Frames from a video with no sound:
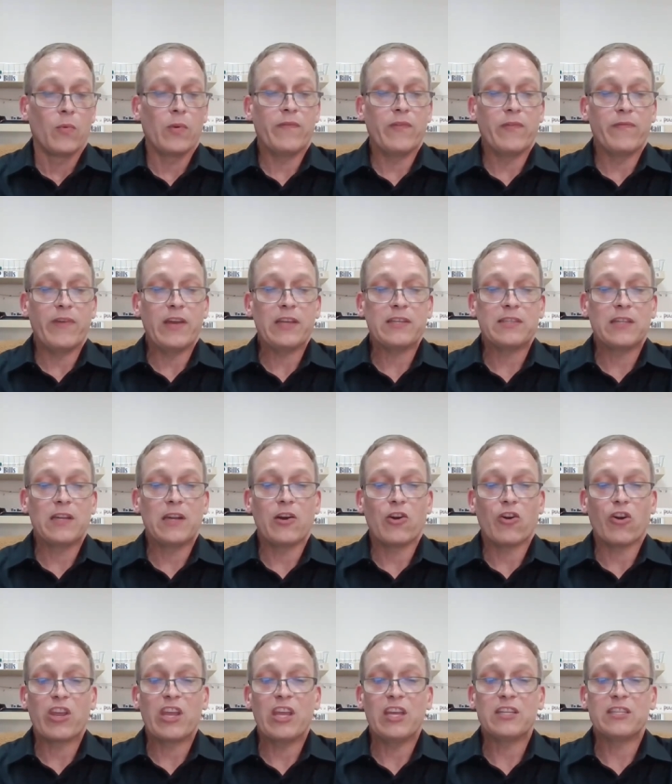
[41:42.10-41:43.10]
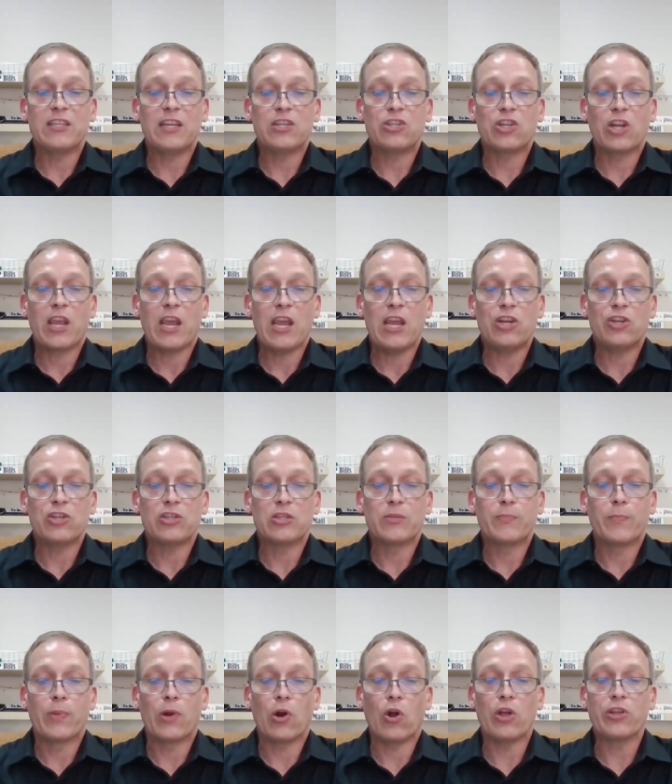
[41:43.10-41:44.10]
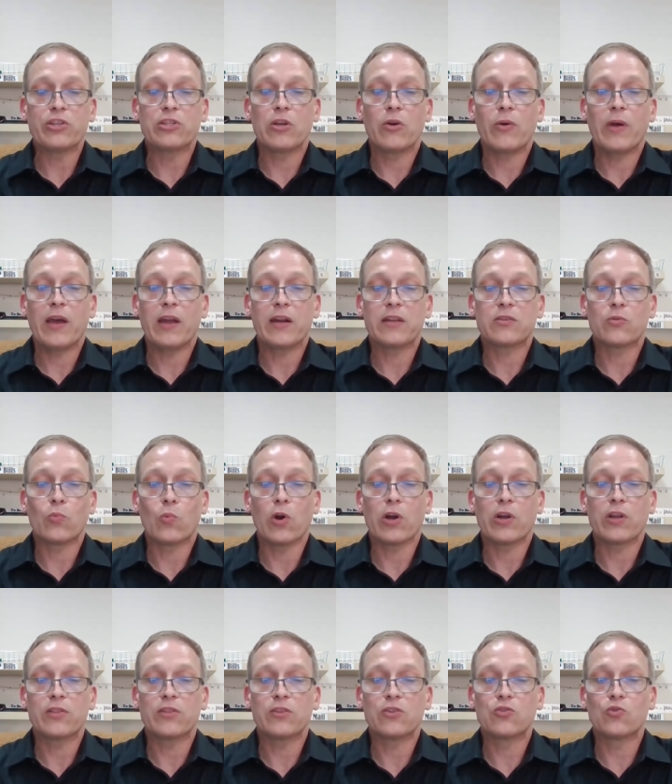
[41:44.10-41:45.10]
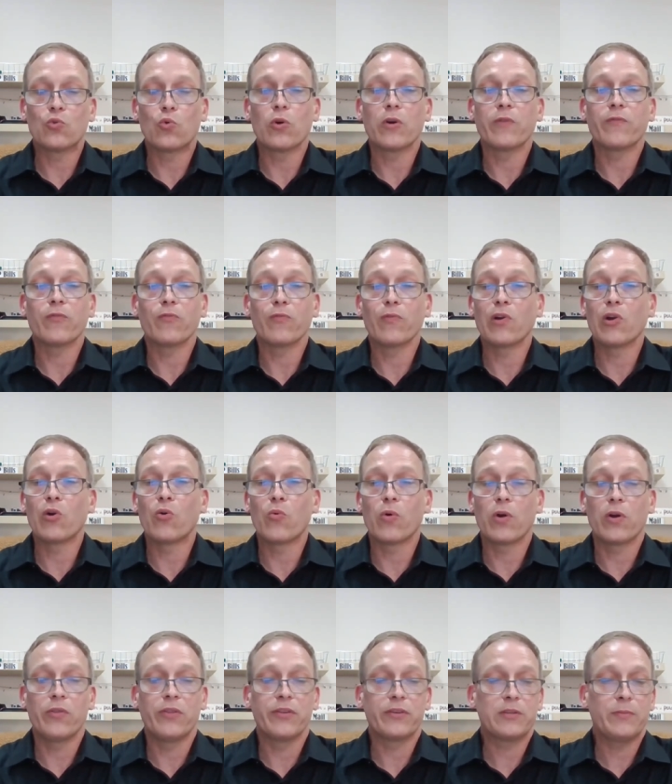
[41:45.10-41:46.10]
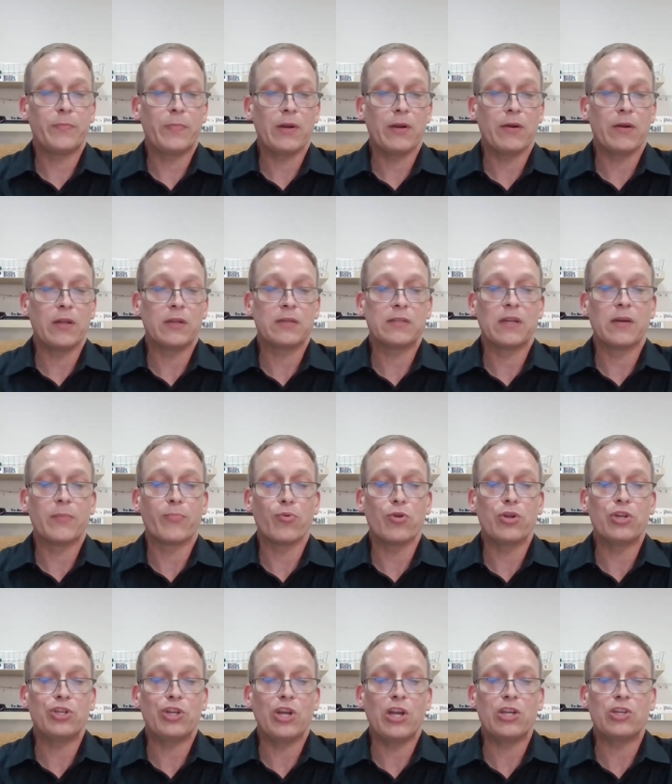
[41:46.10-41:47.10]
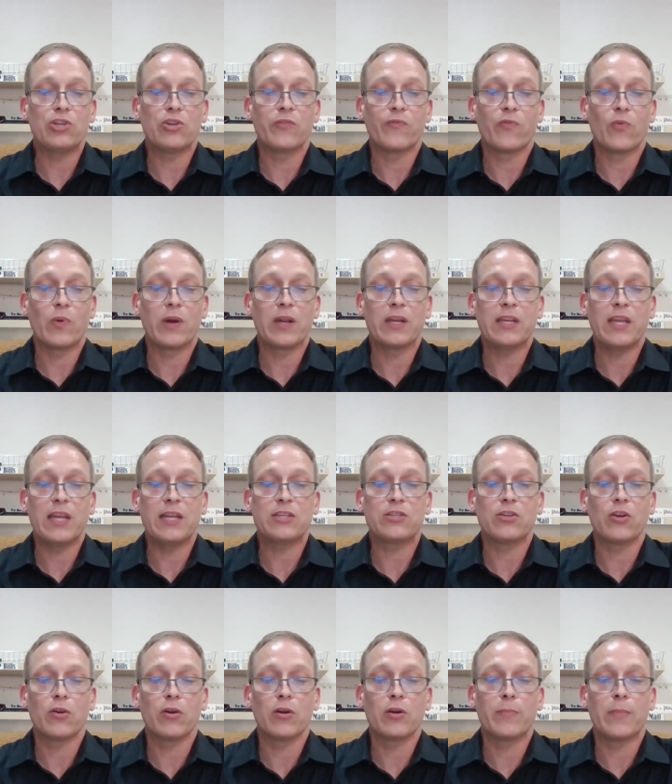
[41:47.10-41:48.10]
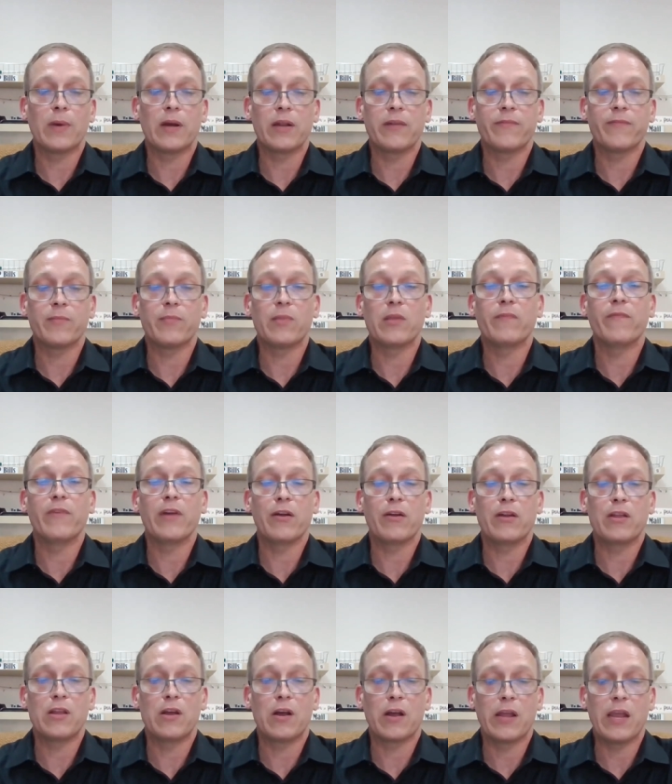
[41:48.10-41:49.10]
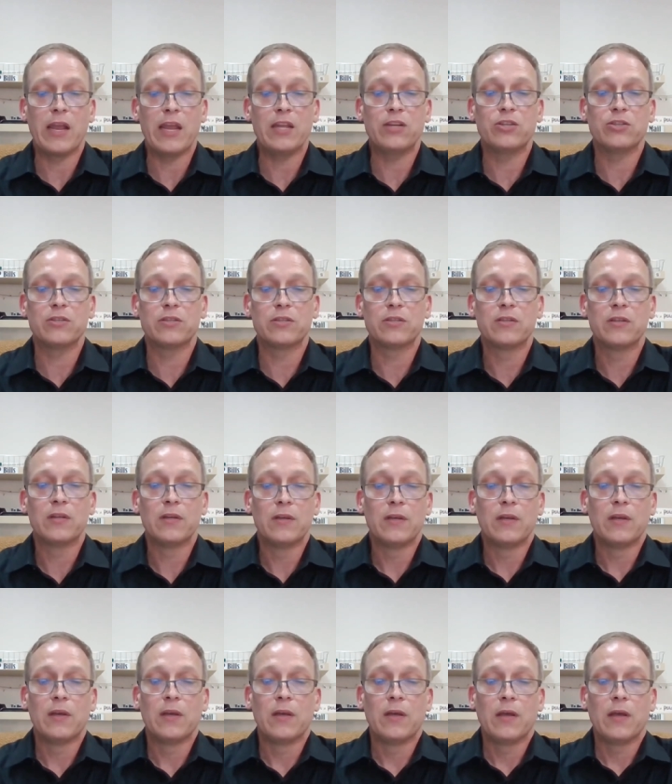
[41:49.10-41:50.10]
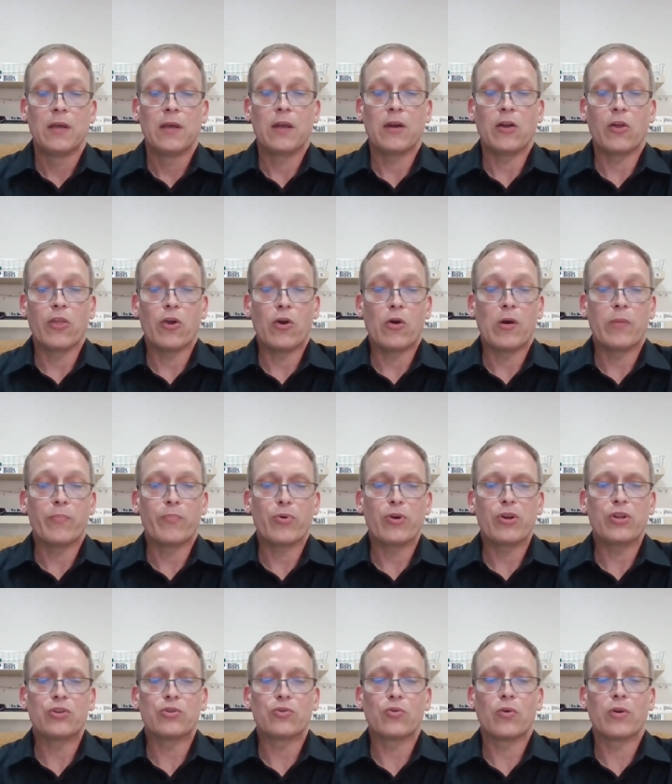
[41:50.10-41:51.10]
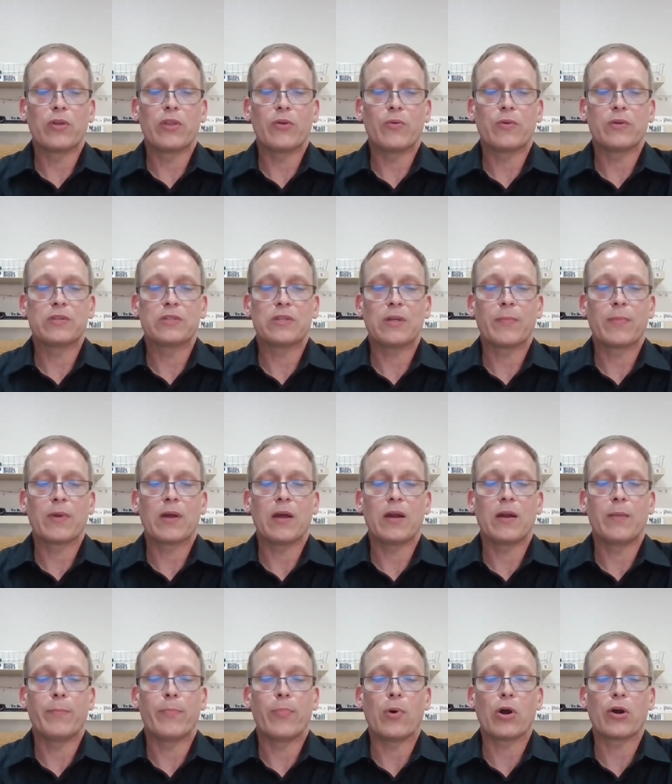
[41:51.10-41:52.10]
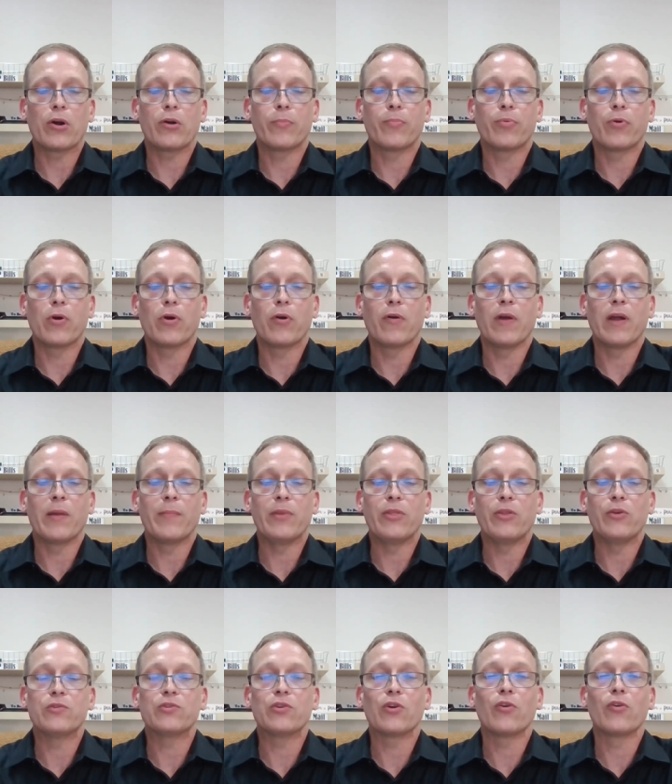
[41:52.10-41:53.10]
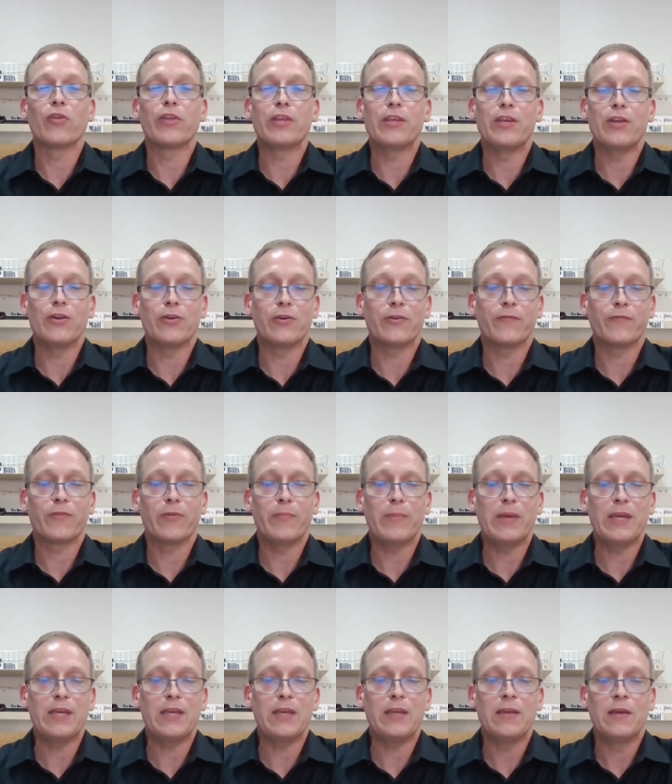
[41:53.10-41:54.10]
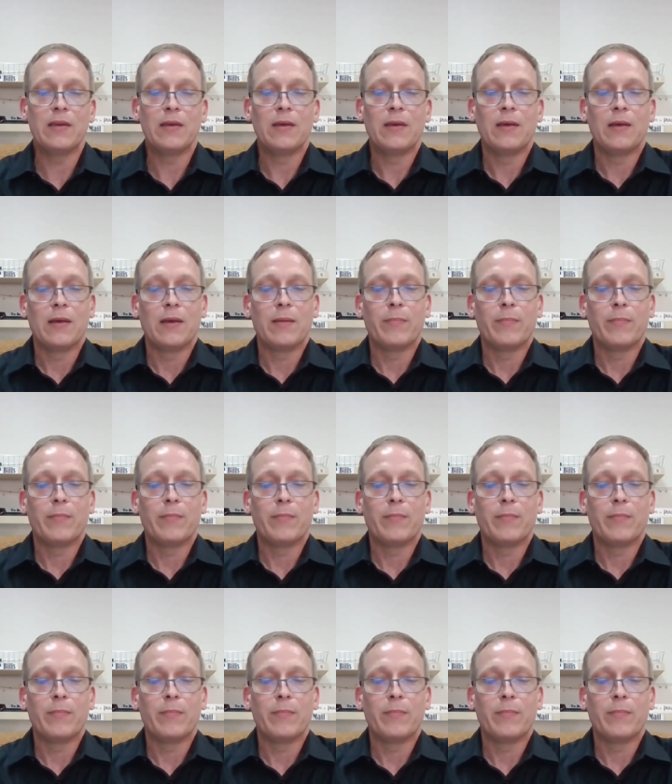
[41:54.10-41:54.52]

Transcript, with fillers: We've invested in our kids' educations, but also had us work at the store for real-world experience and appreciation for what it takes to earn money from the very young ages. And although I'm pretty sure there was some kind of barter program in those early years, for me,